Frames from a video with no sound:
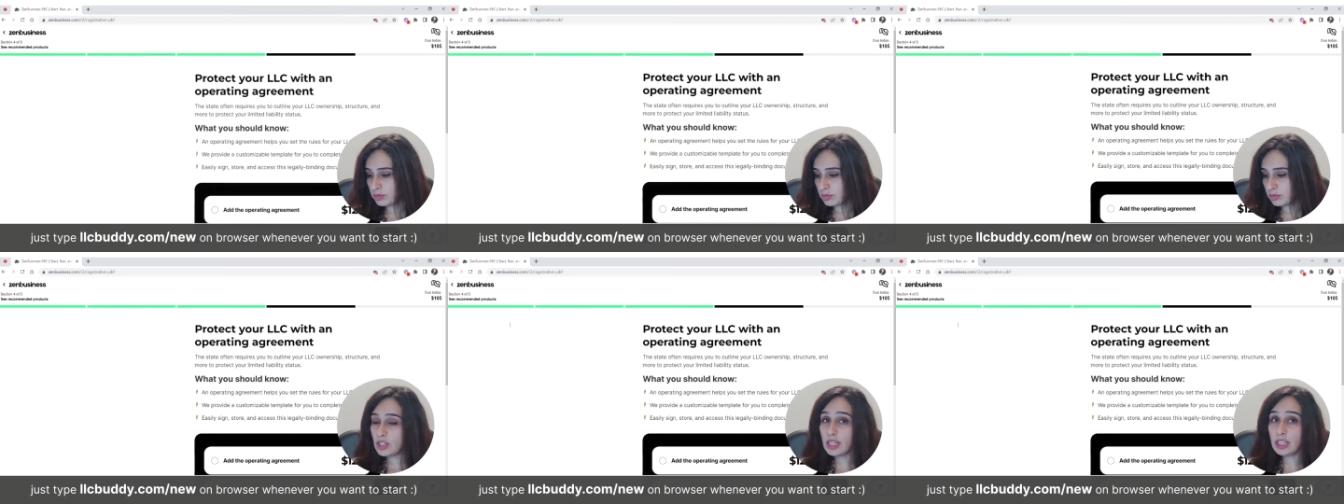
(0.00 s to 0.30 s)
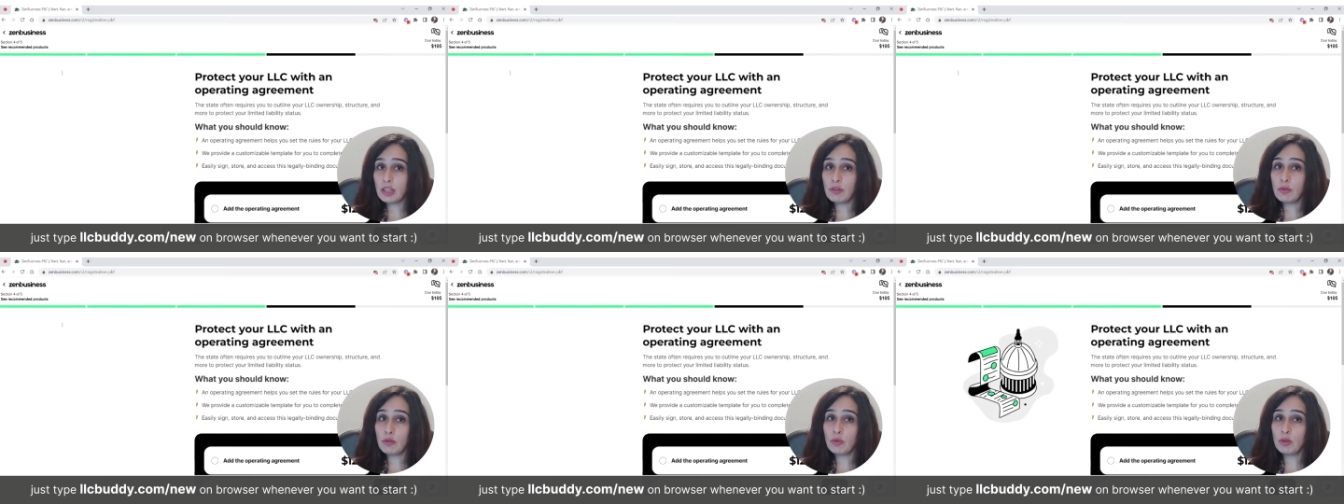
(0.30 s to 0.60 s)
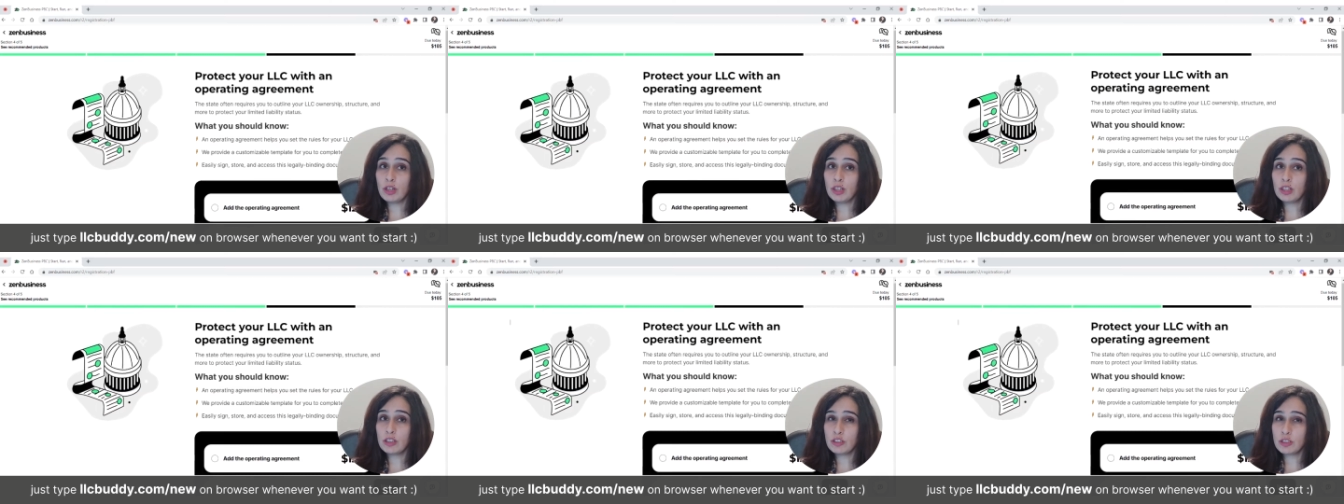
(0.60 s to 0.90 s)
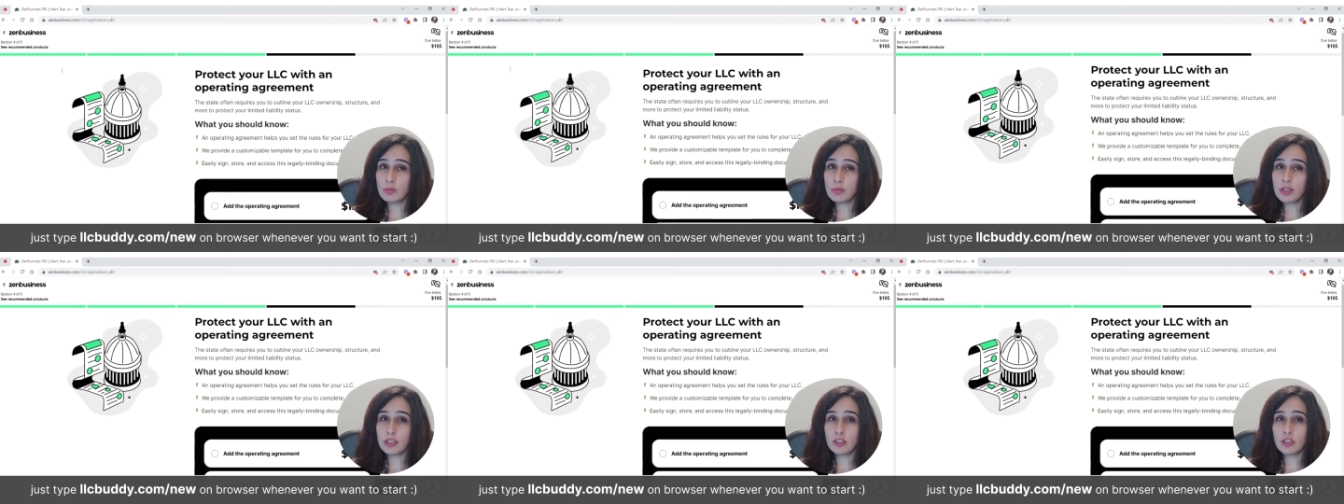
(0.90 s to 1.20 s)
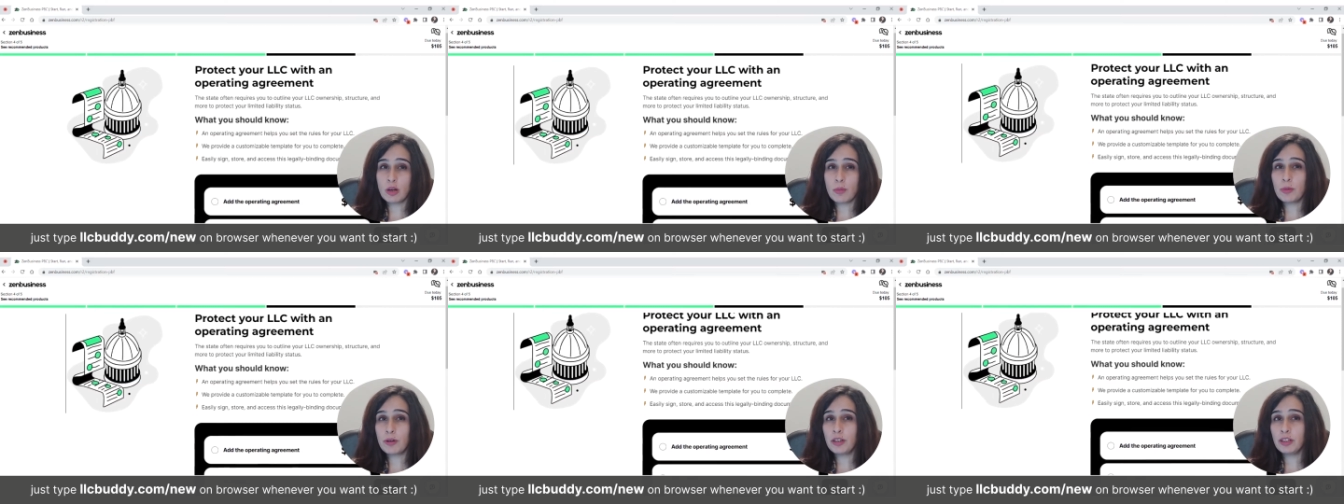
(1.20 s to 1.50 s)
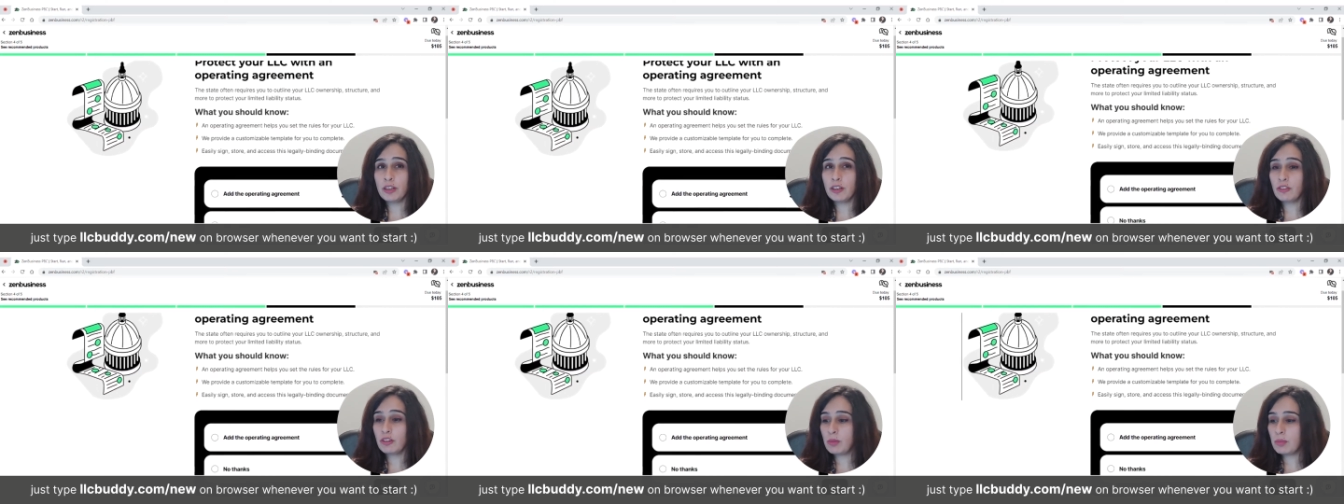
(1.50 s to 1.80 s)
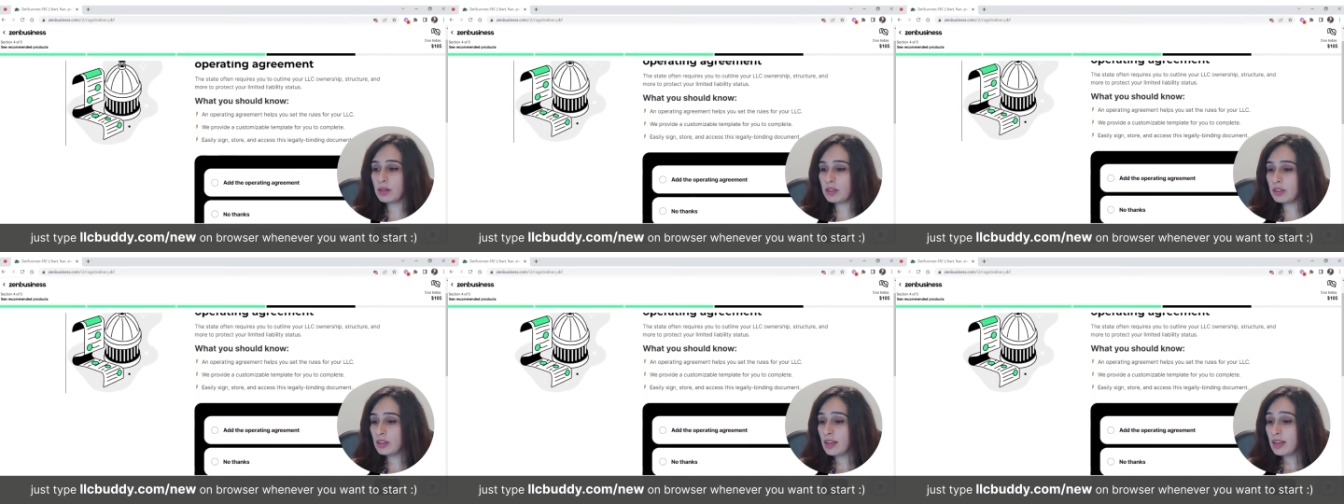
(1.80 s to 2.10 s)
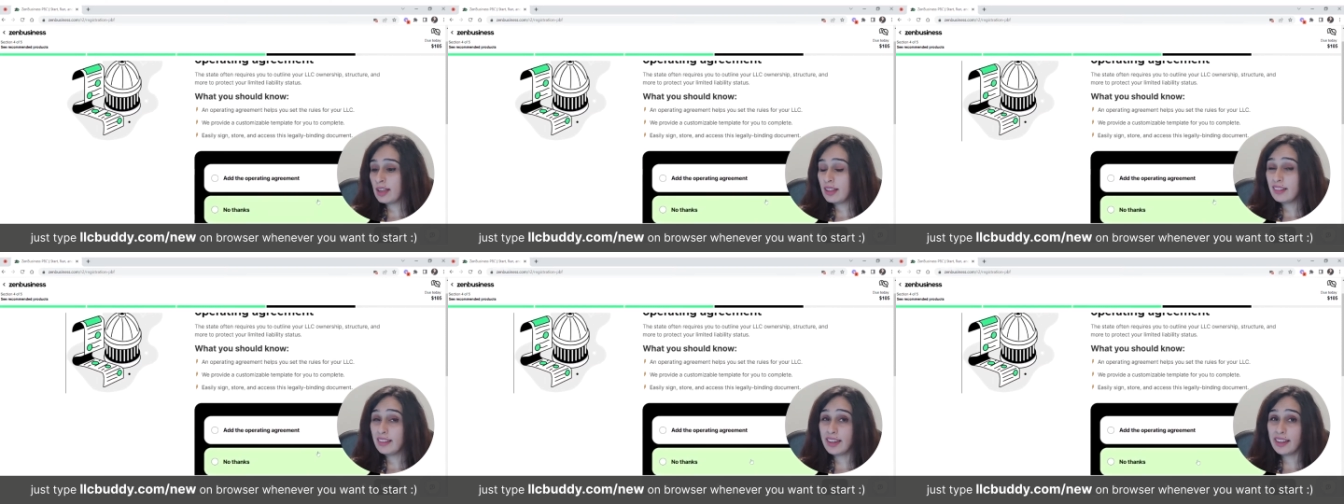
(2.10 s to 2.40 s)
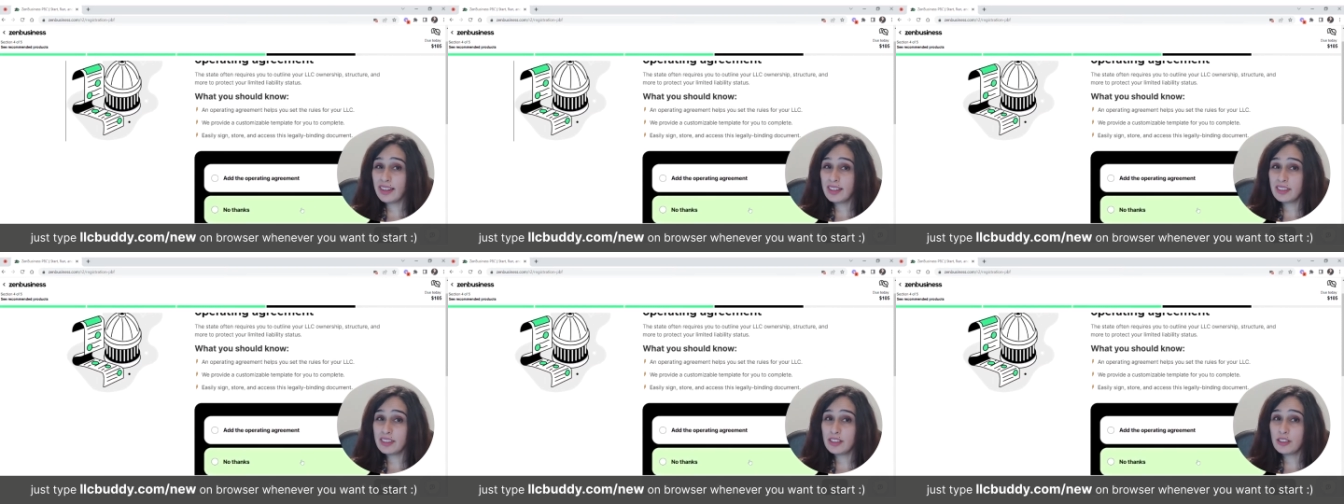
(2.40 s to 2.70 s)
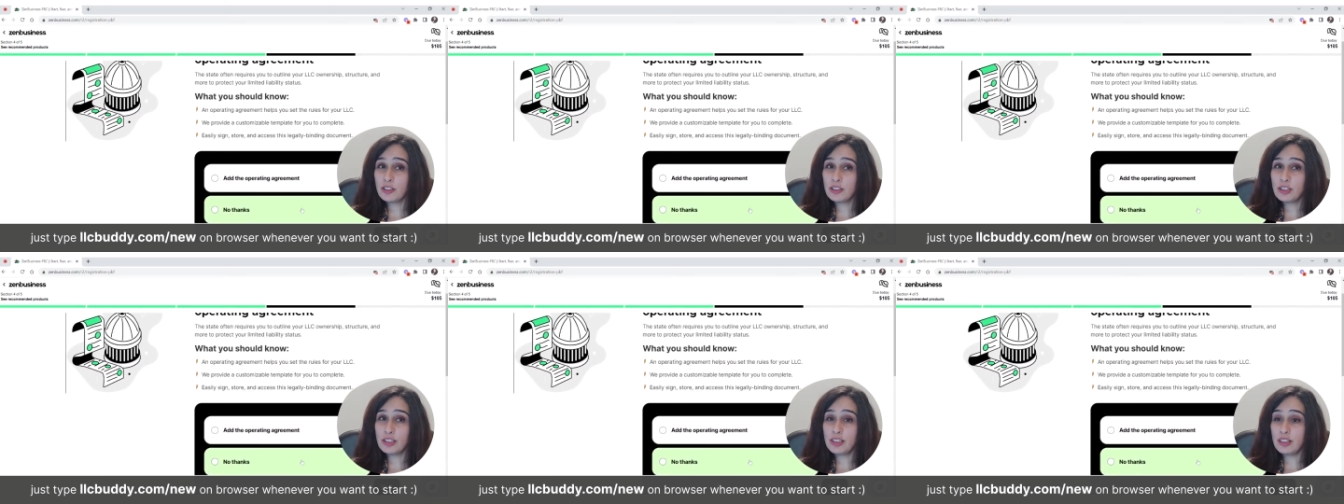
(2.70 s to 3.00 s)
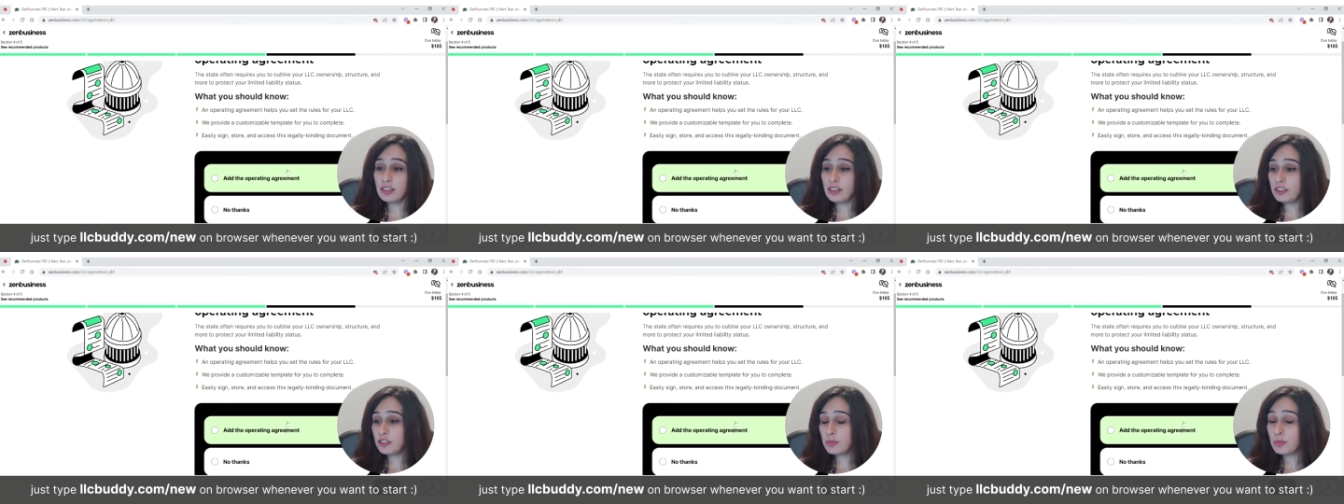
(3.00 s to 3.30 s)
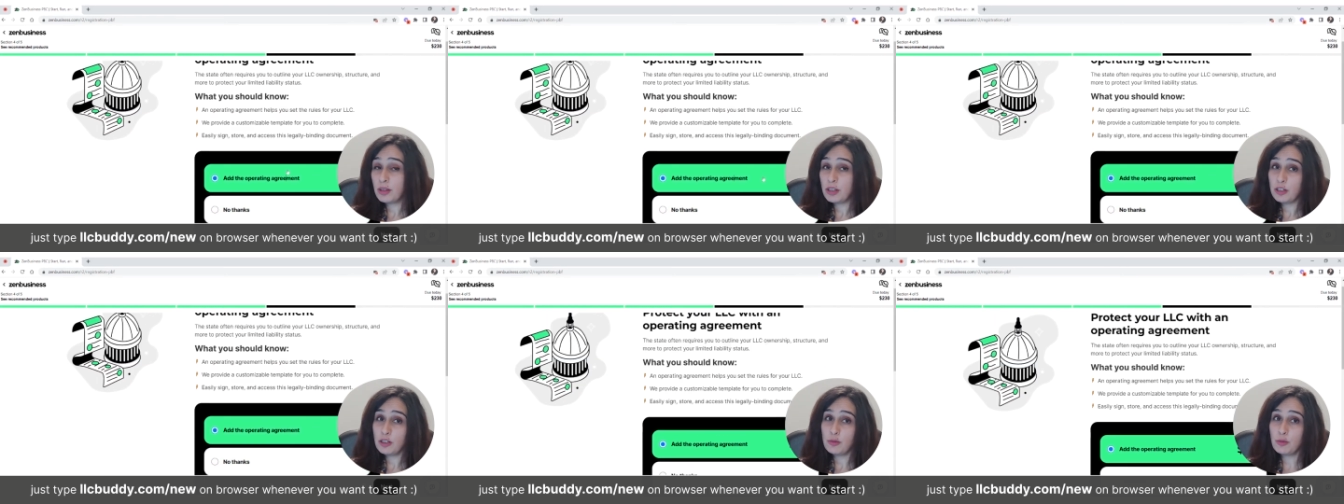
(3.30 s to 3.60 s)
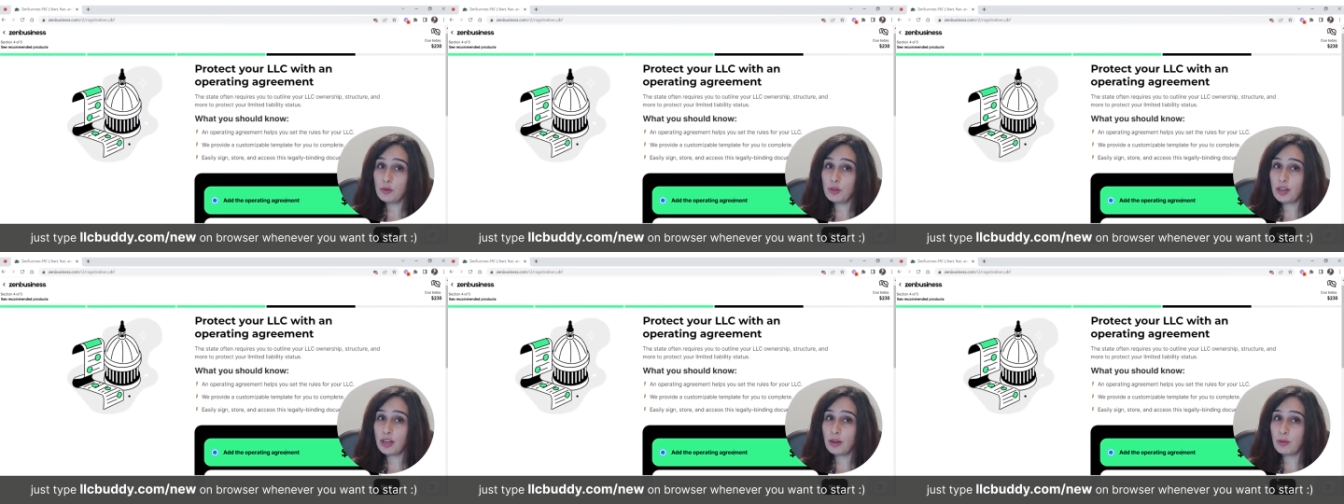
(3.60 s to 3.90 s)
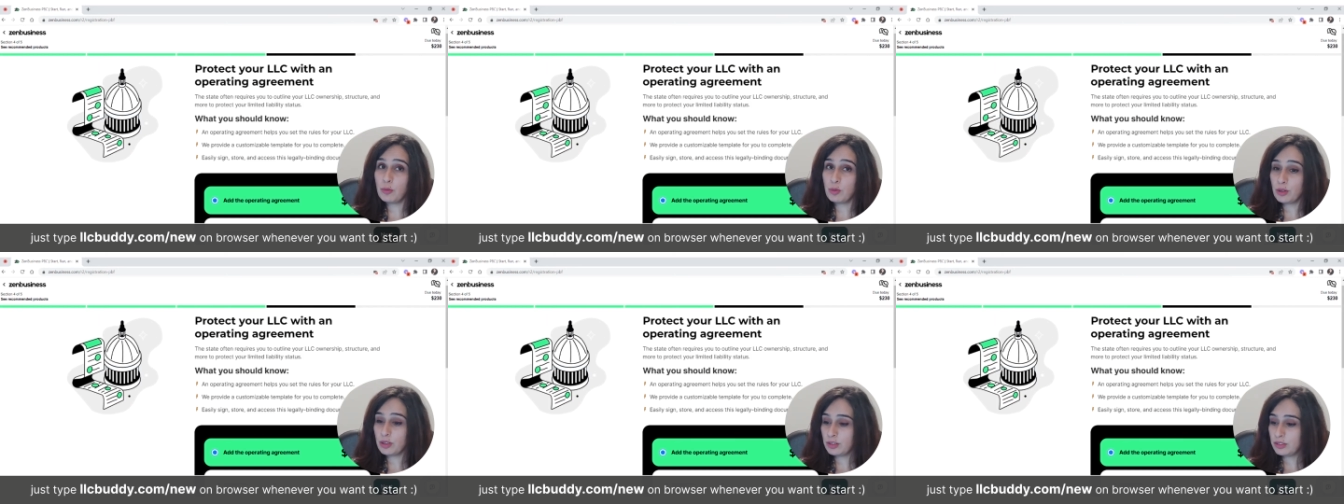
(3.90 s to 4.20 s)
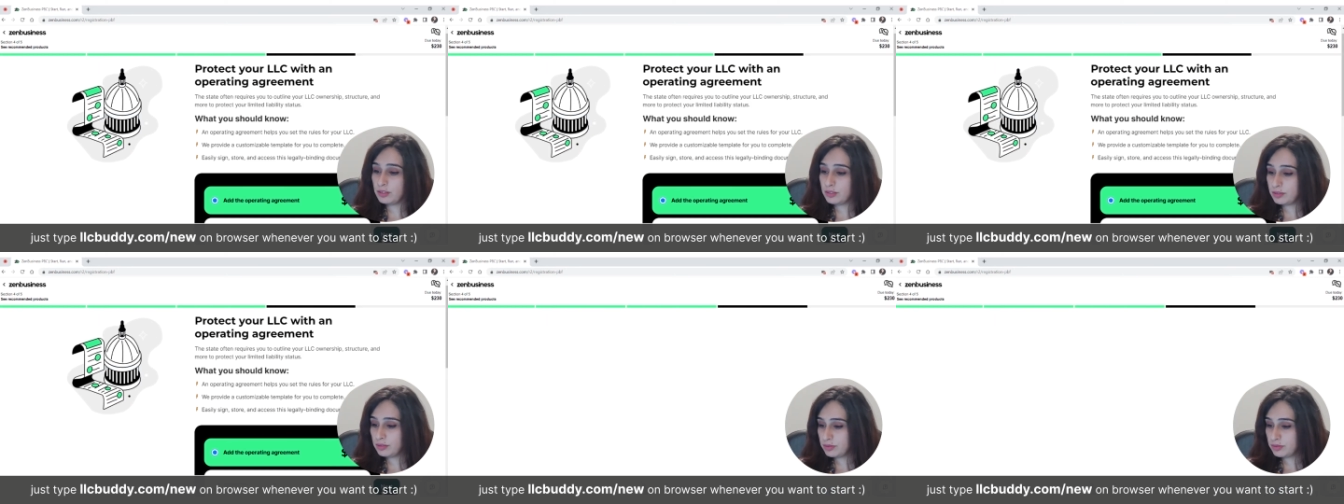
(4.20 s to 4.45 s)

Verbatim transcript: Check if you want a customized operating agreement. Like I said earlier, it's better if you have one.